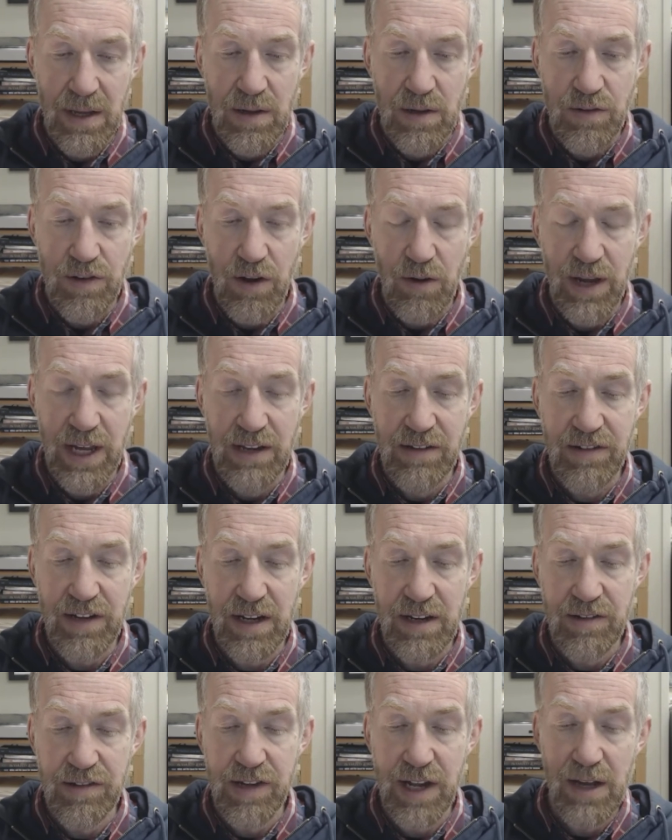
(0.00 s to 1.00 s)
So he's going
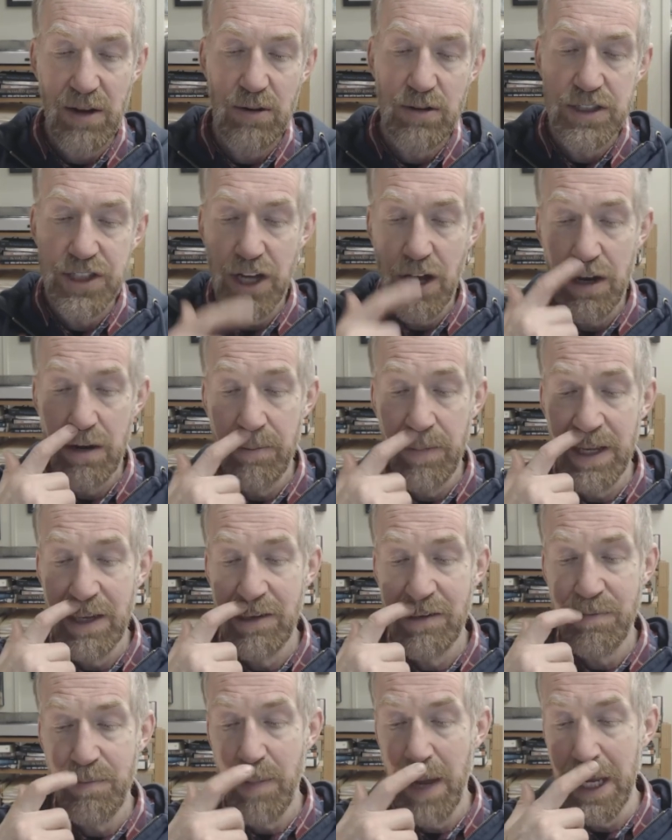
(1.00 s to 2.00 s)
to say autonomy
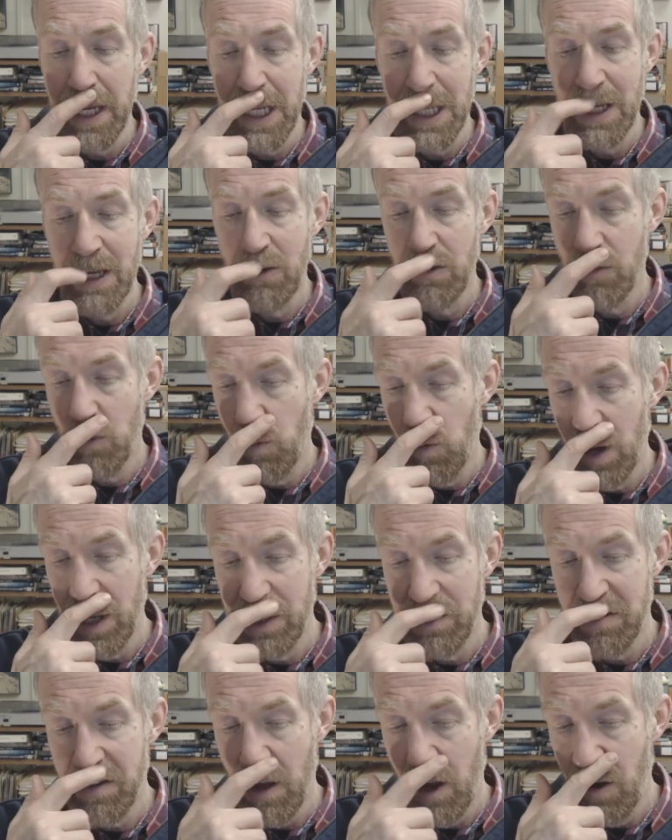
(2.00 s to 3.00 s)
is making
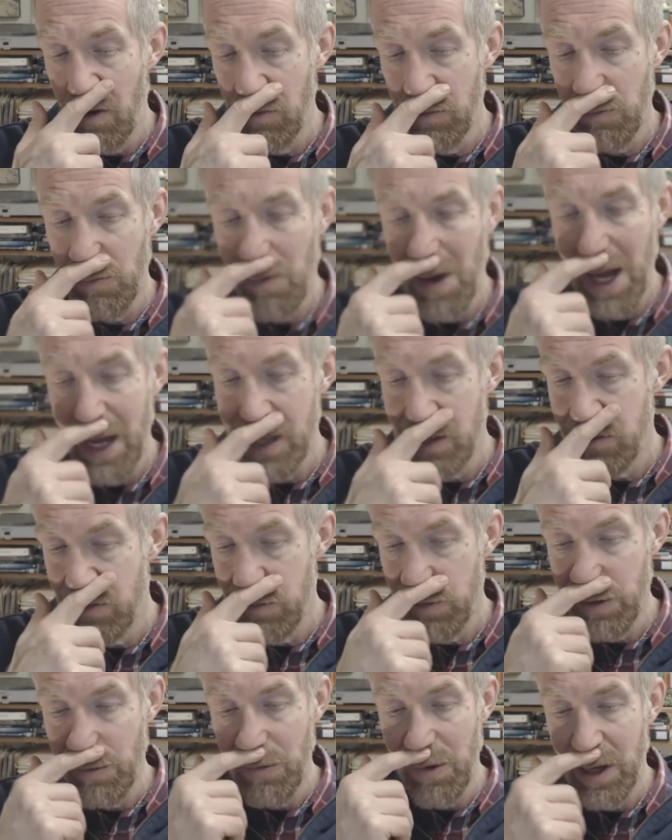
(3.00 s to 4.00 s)
one's own way
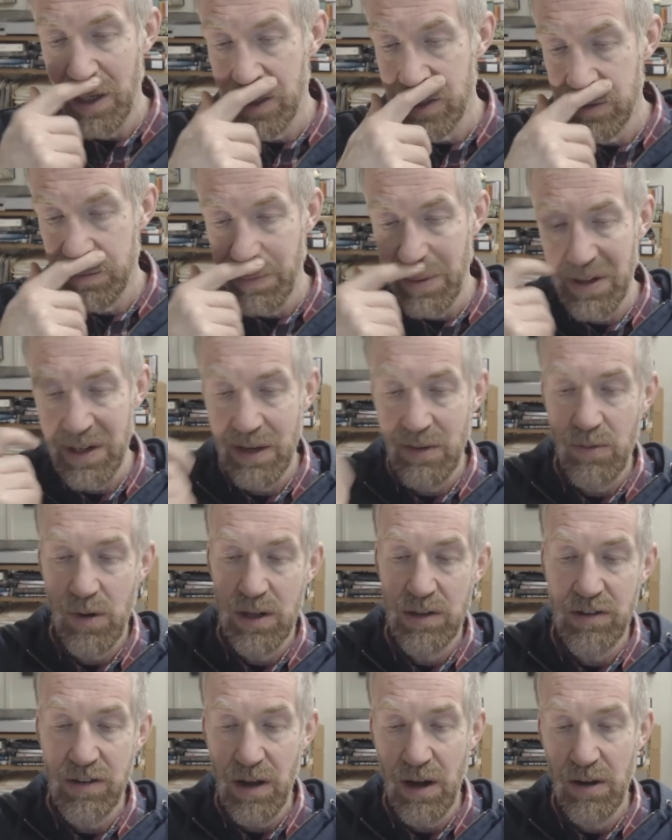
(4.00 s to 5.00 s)
through the world, putting
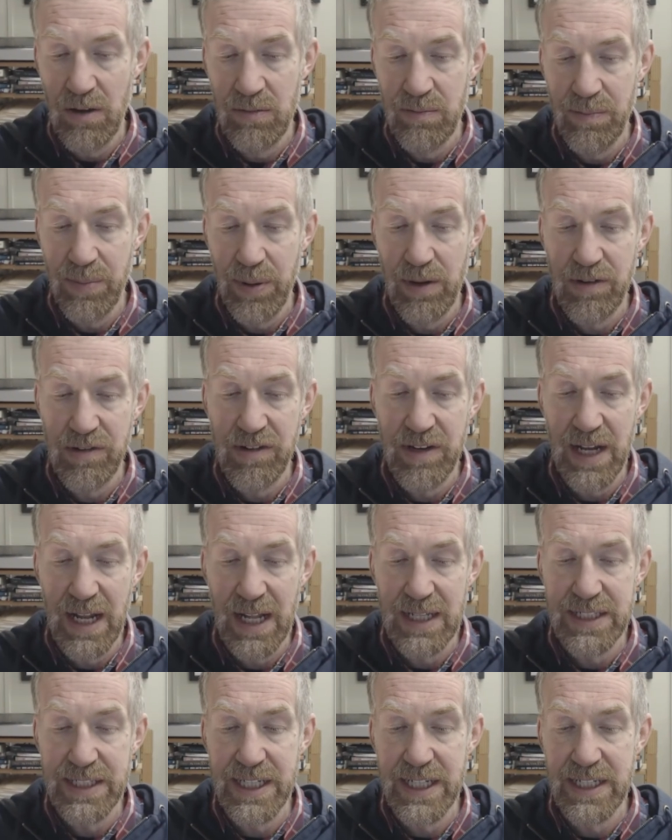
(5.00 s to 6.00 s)
one's own
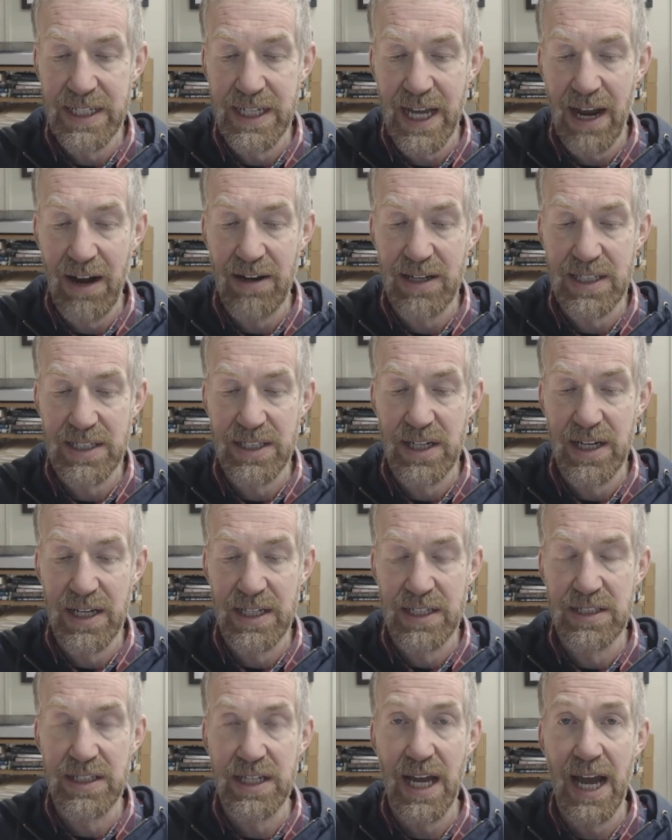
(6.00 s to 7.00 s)
personality and character
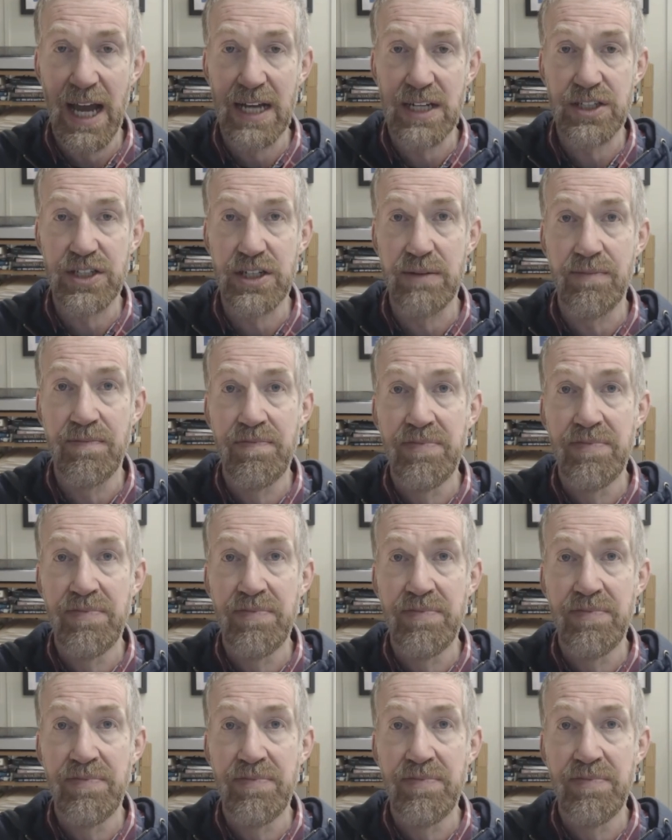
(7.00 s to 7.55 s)
into action.